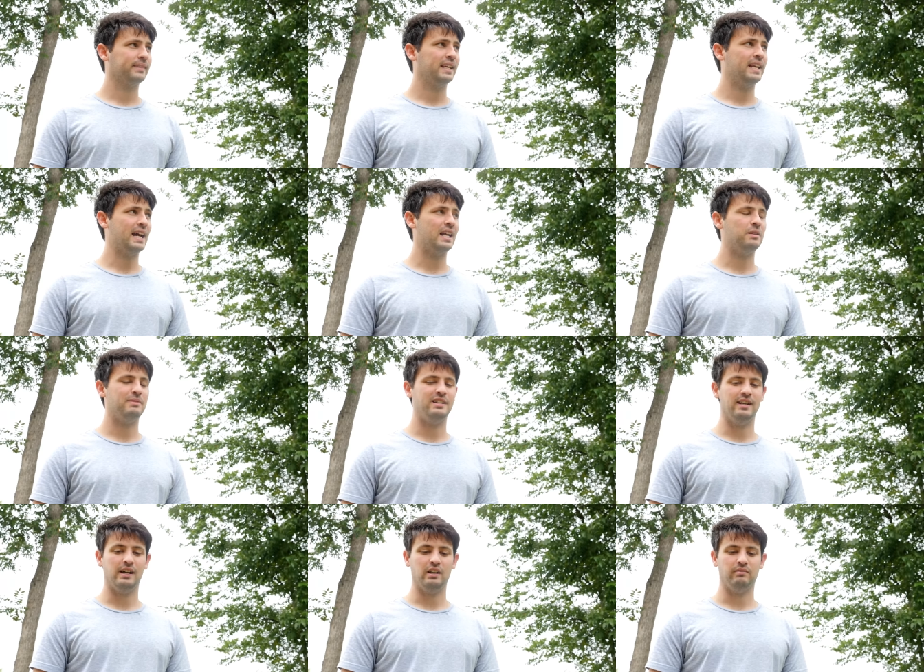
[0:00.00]
It had to be
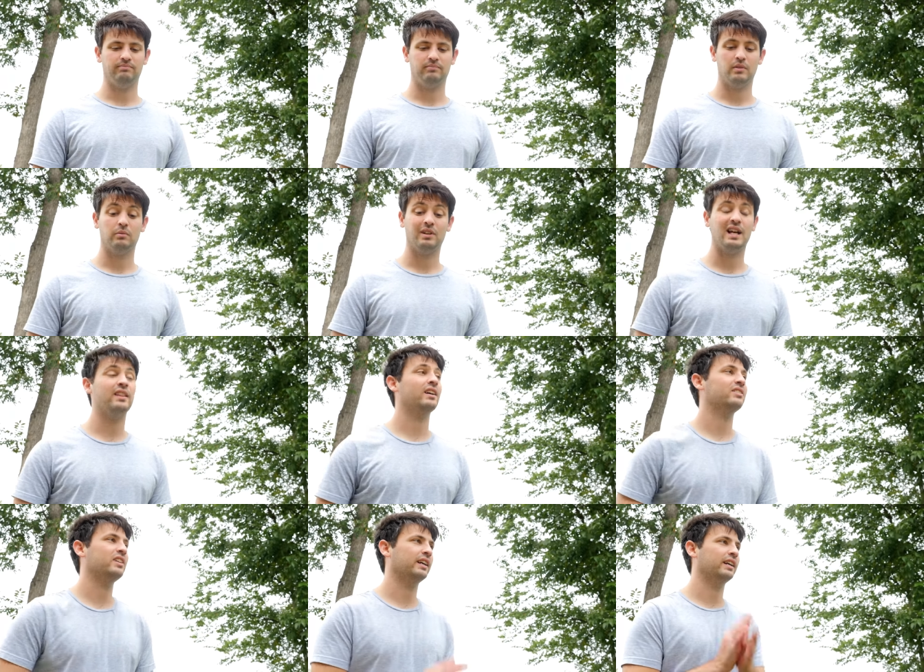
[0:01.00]
done. Glad
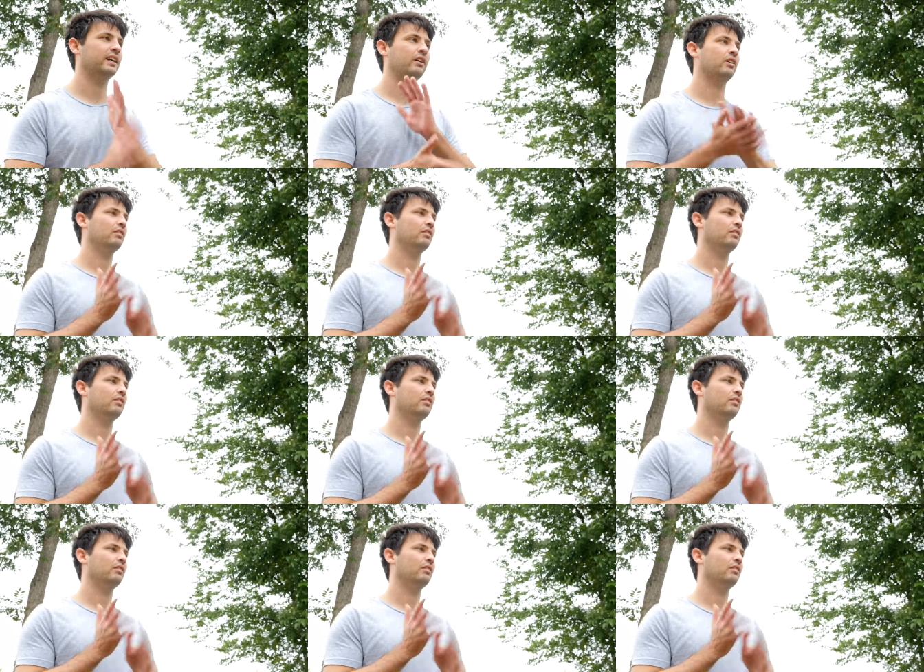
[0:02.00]
that's taken care